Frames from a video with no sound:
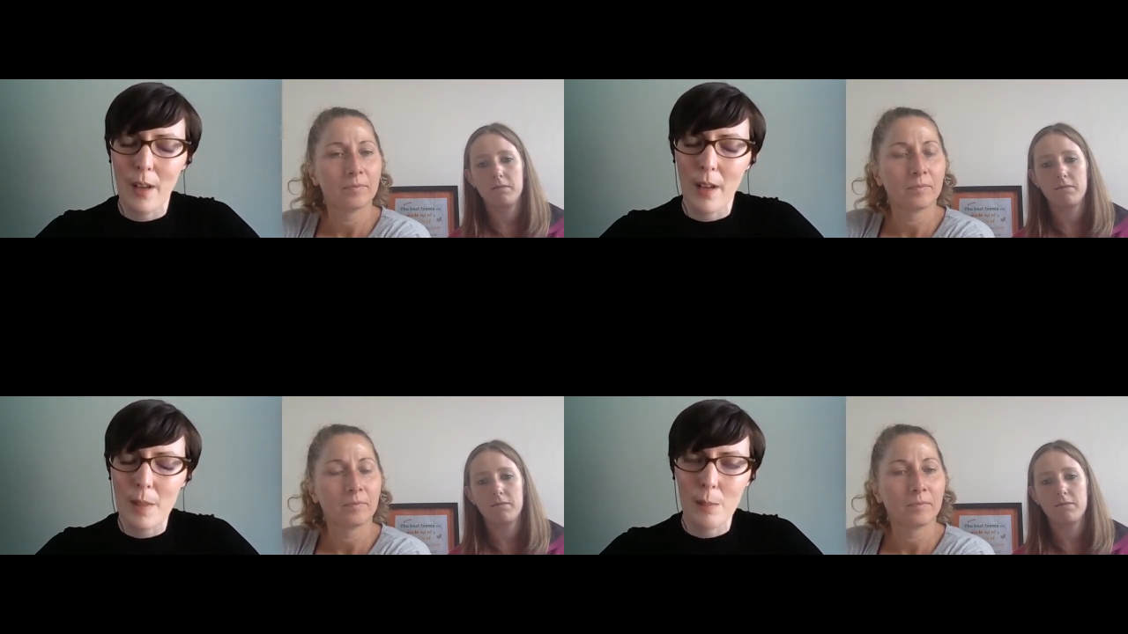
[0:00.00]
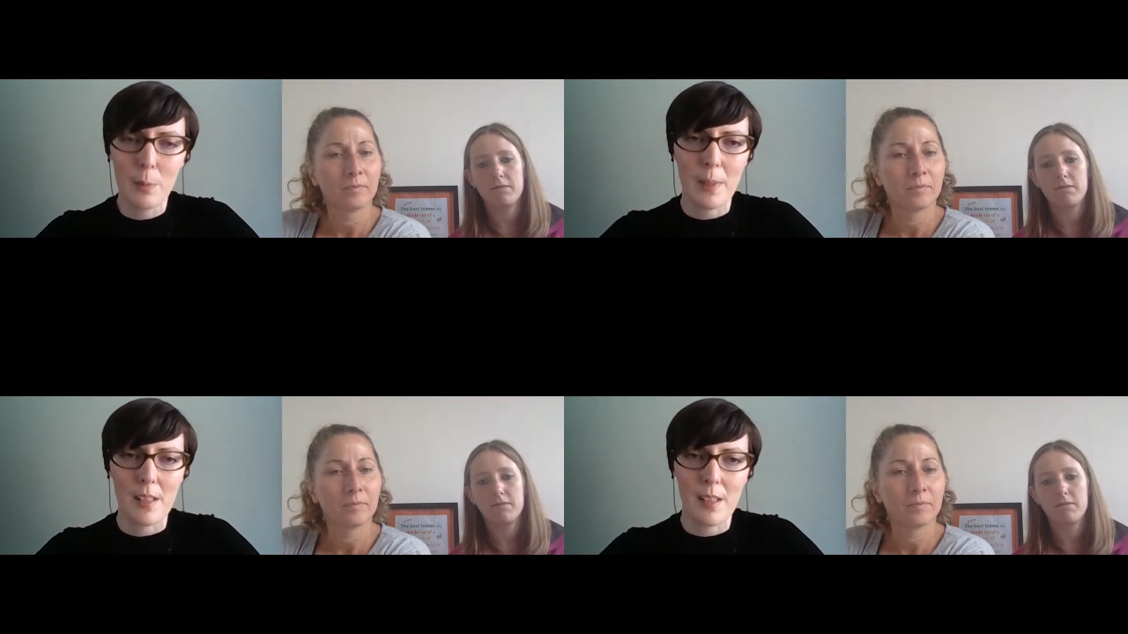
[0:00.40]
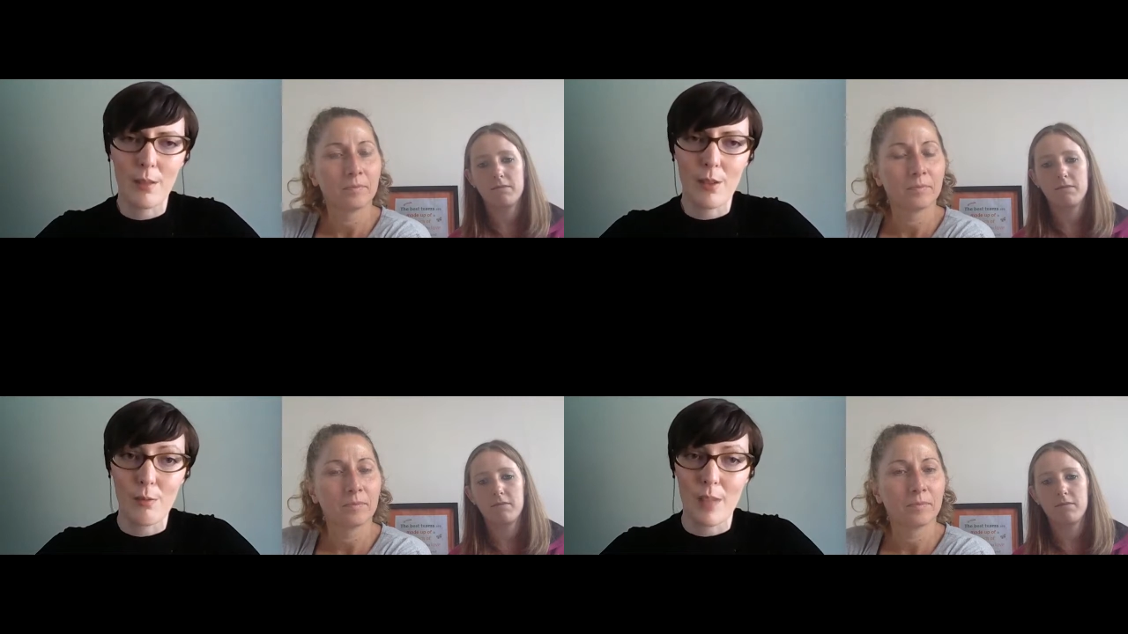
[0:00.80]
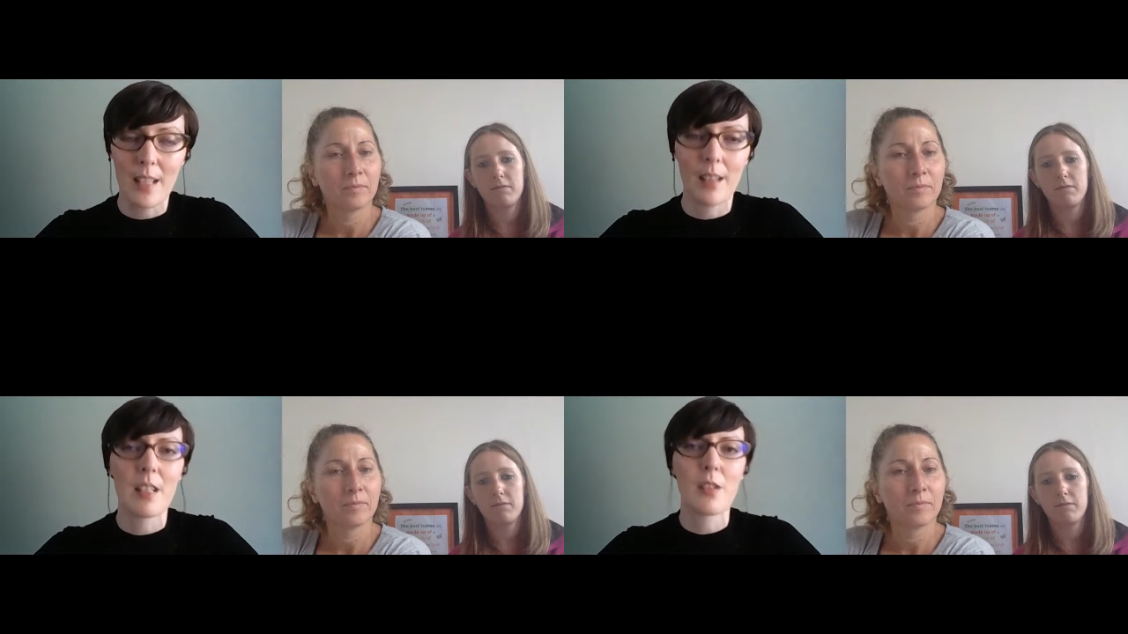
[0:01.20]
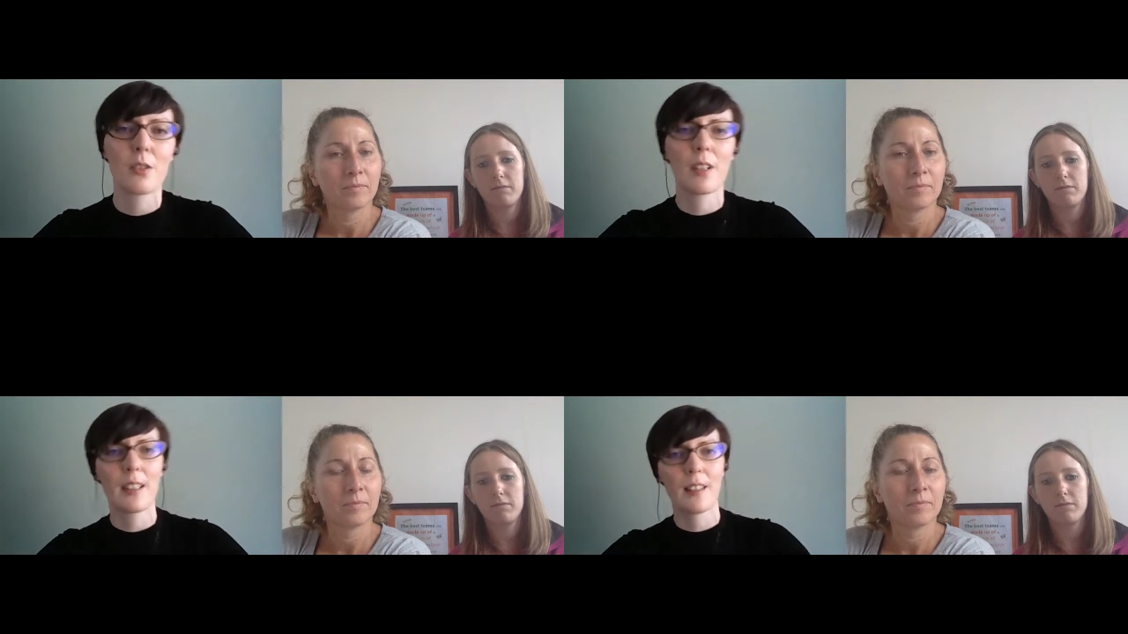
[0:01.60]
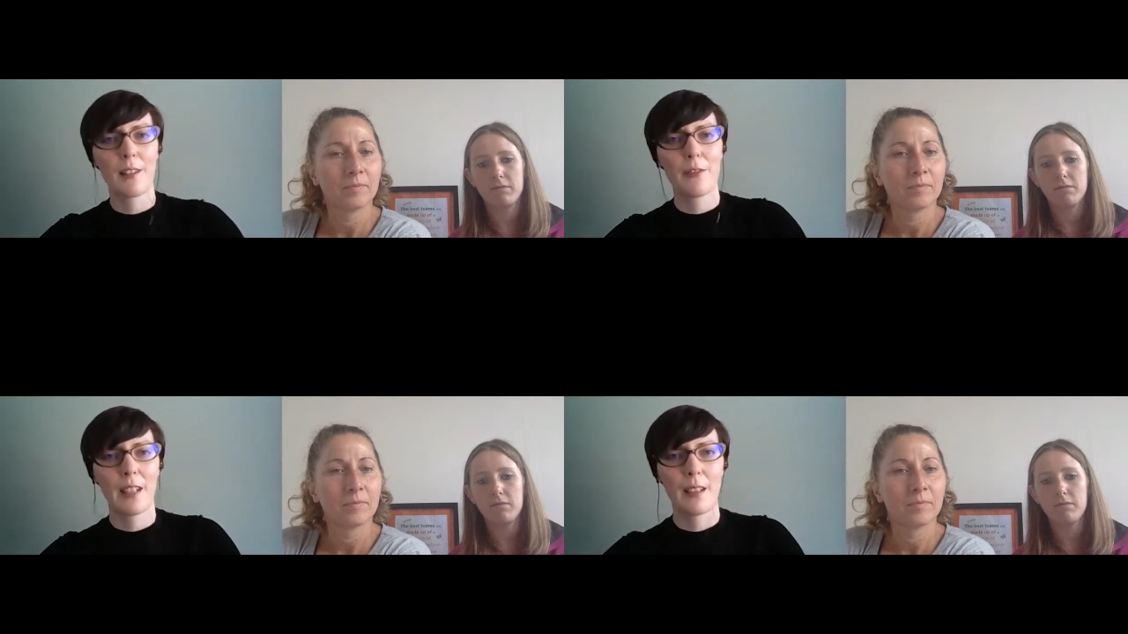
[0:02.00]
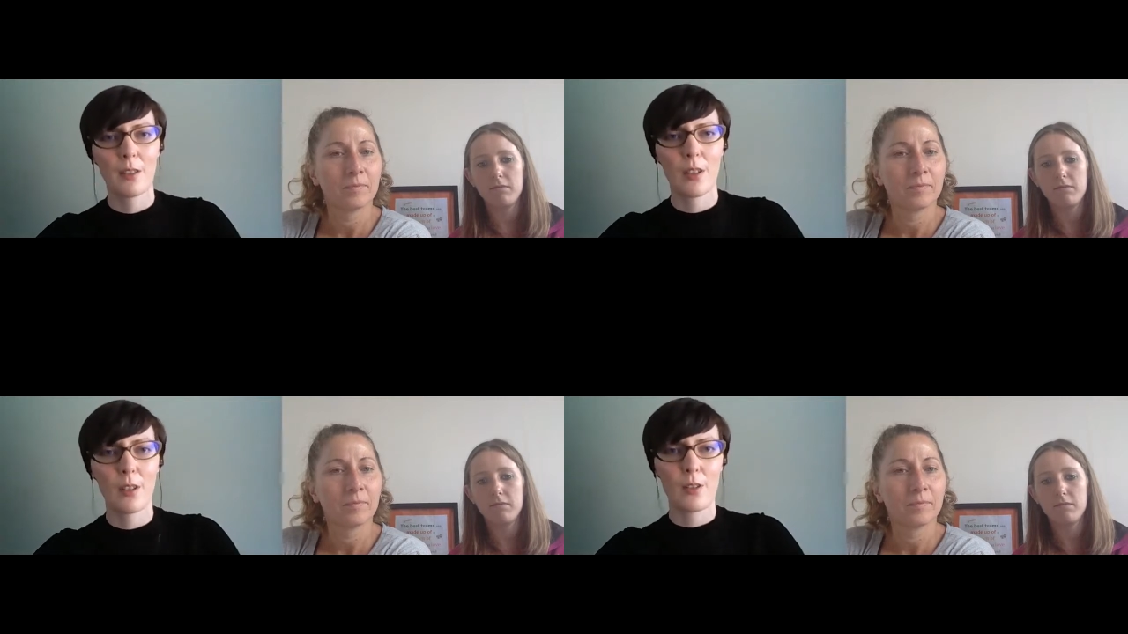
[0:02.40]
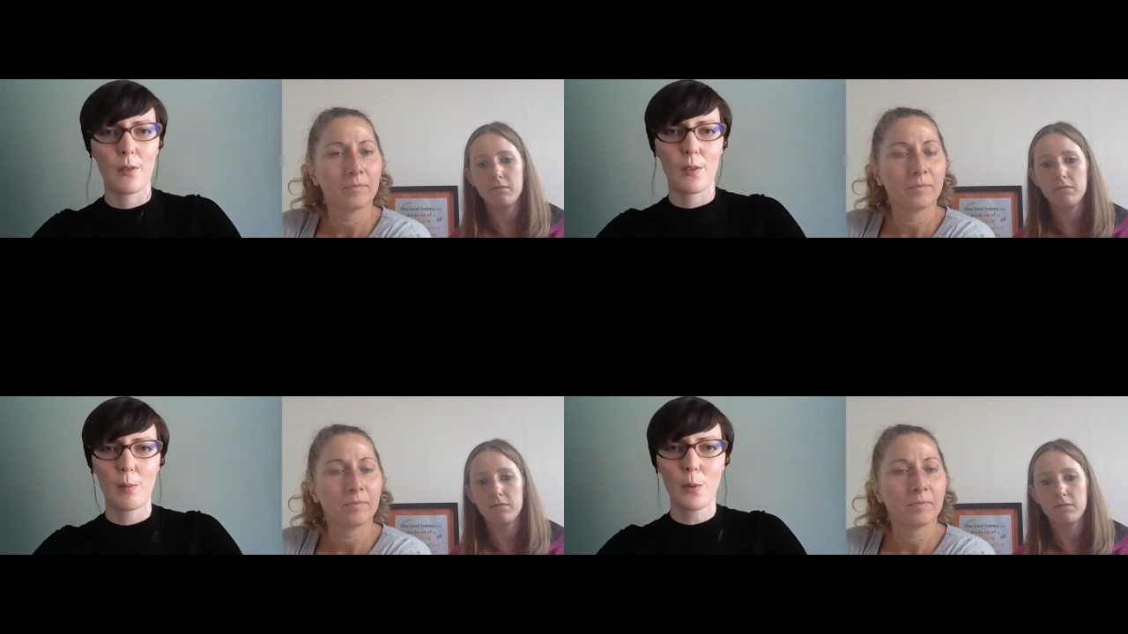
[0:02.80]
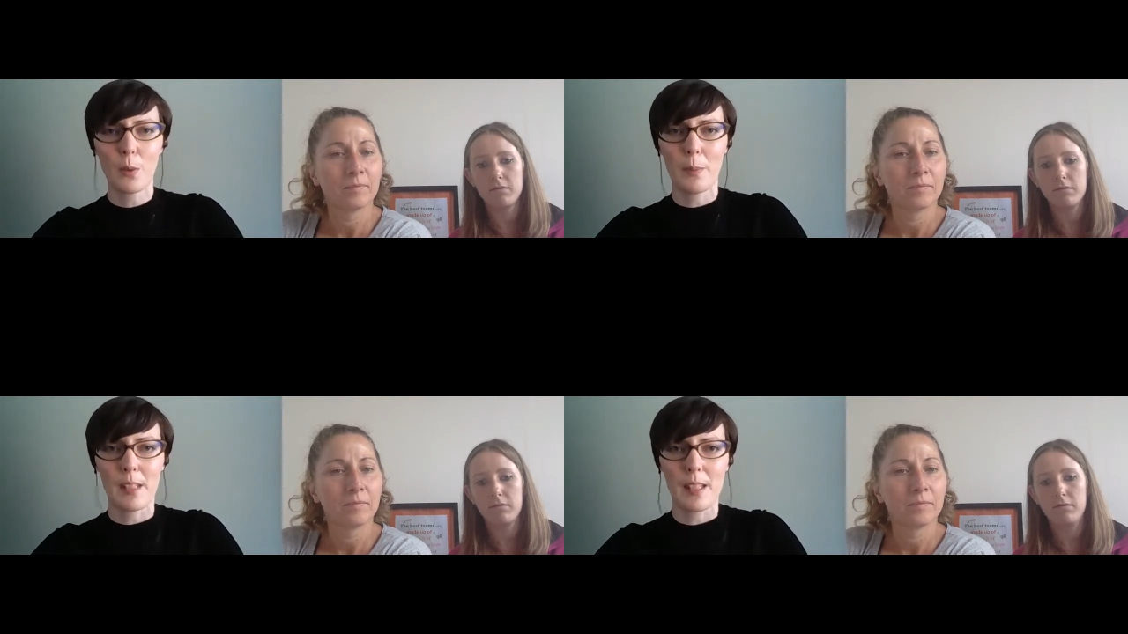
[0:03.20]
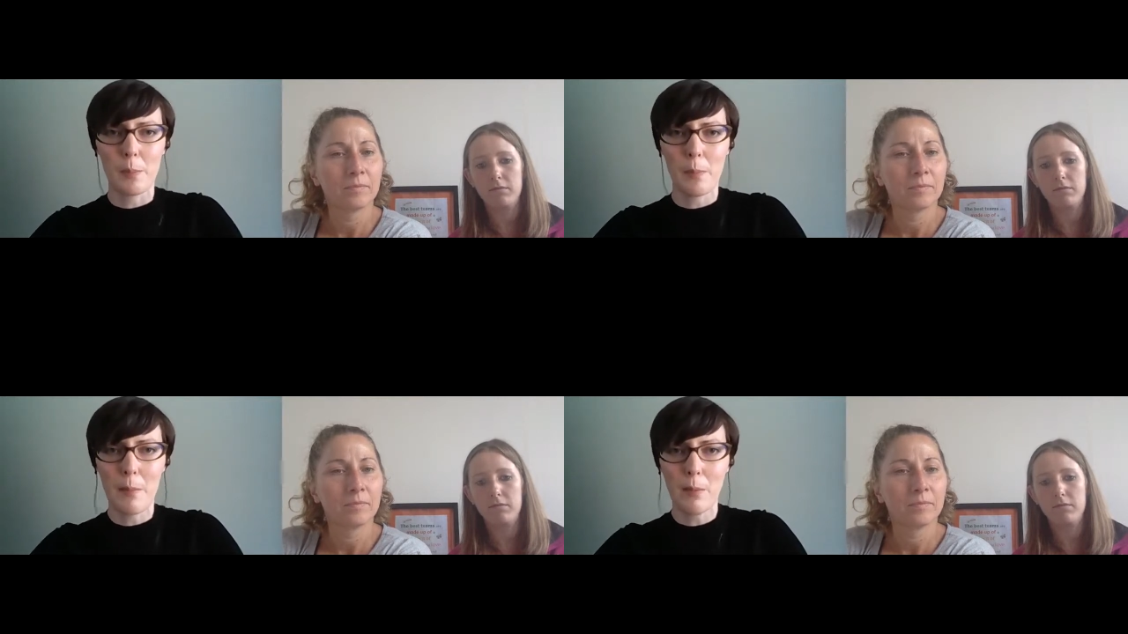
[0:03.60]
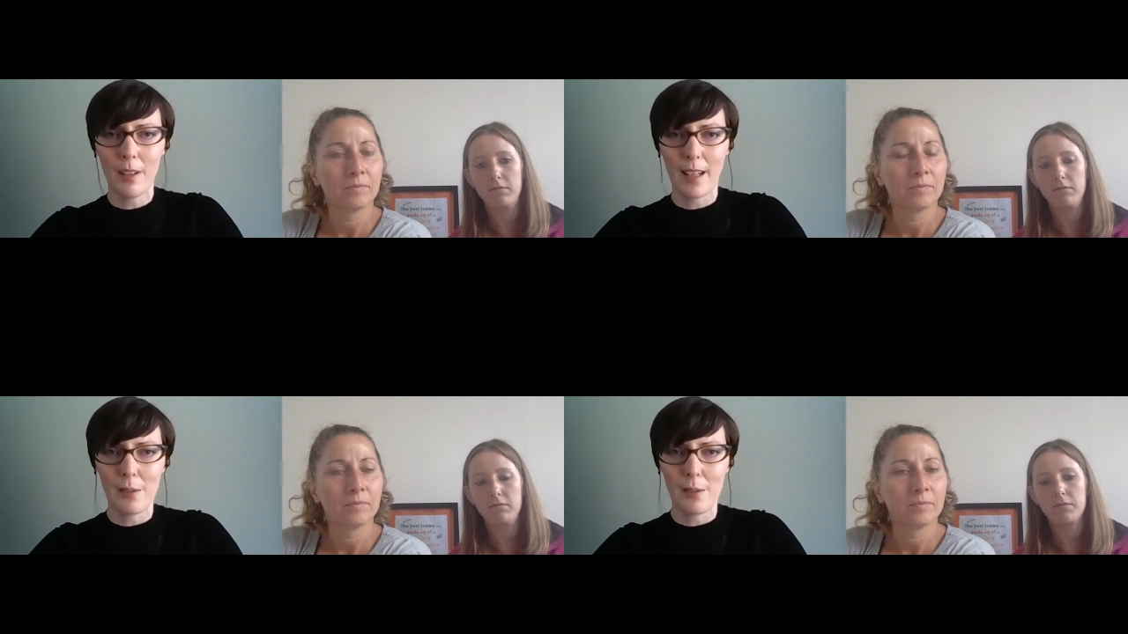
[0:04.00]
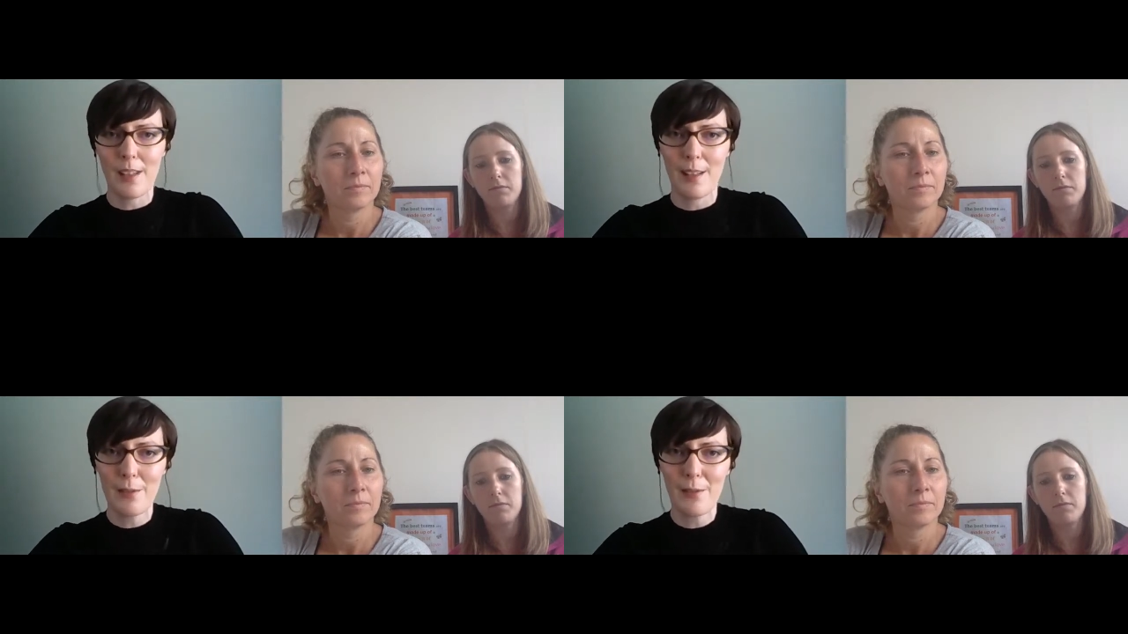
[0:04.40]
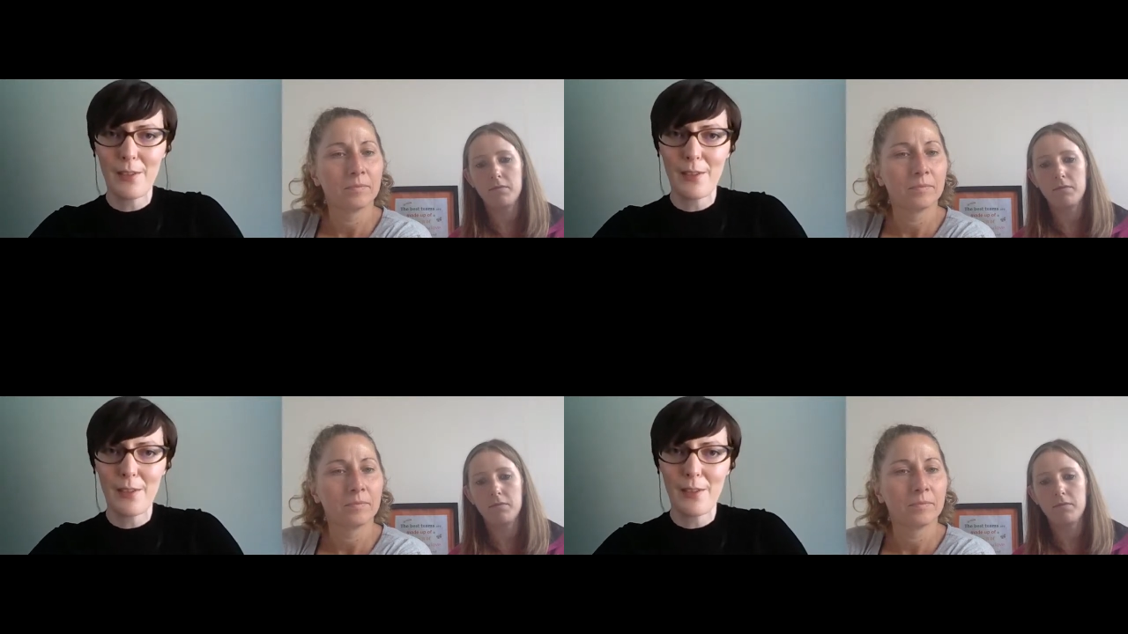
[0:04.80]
Speaker 1: um, small business owners really don't enjoy because I found lots of small business people like yourselves